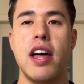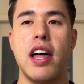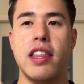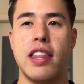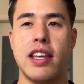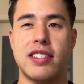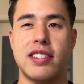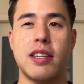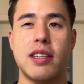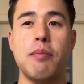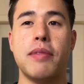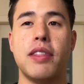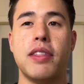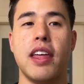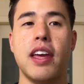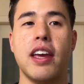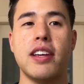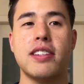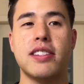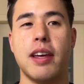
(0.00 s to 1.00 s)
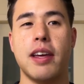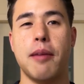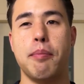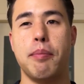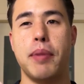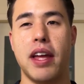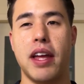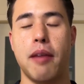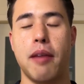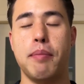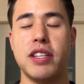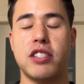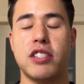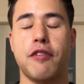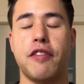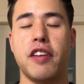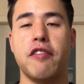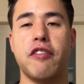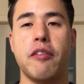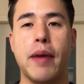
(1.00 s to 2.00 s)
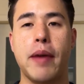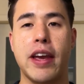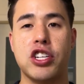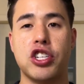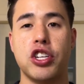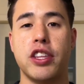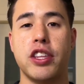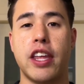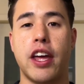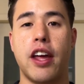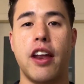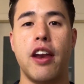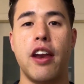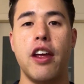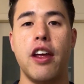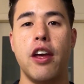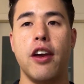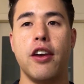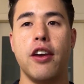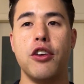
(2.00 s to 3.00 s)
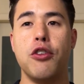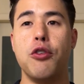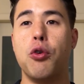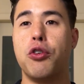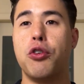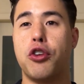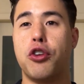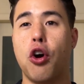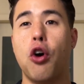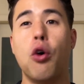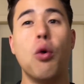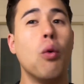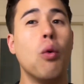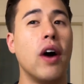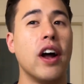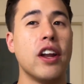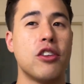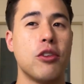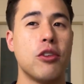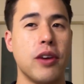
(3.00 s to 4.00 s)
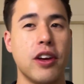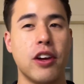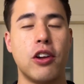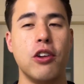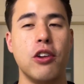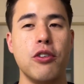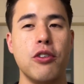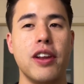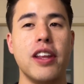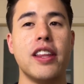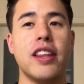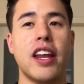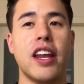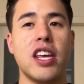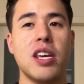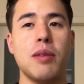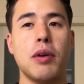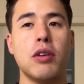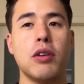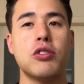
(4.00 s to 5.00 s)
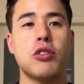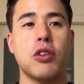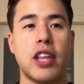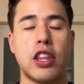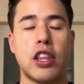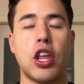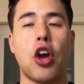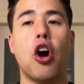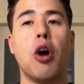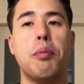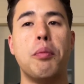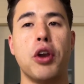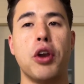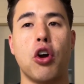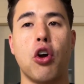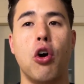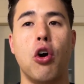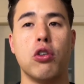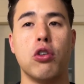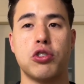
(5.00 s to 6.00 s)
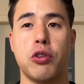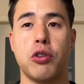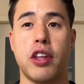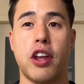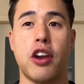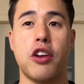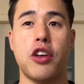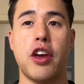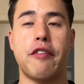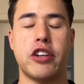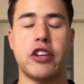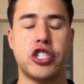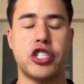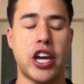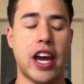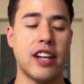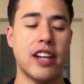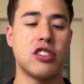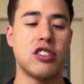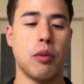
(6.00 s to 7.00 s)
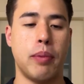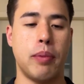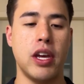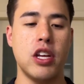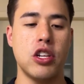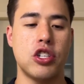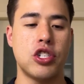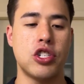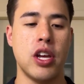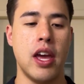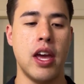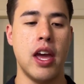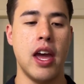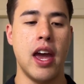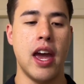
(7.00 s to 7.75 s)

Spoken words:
There's some things and bits of information that you don't want to include in that email so that they hop on a call so that you have a chance to pitch.